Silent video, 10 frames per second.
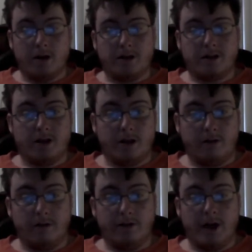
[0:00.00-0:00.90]

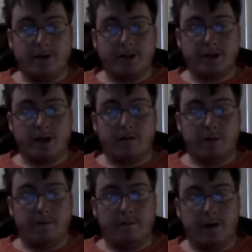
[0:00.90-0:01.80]
So, how's this
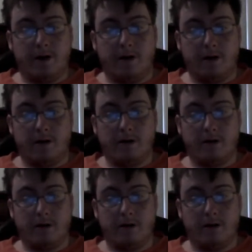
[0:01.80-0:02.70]
government fair?
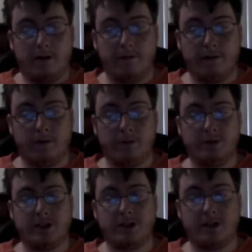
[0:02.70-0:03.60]
If a group
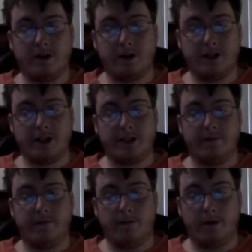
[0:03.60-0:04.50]
is in charge, it gets a
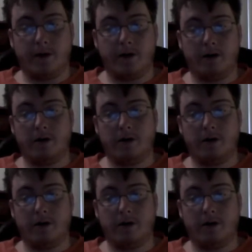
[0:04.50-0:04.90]
4.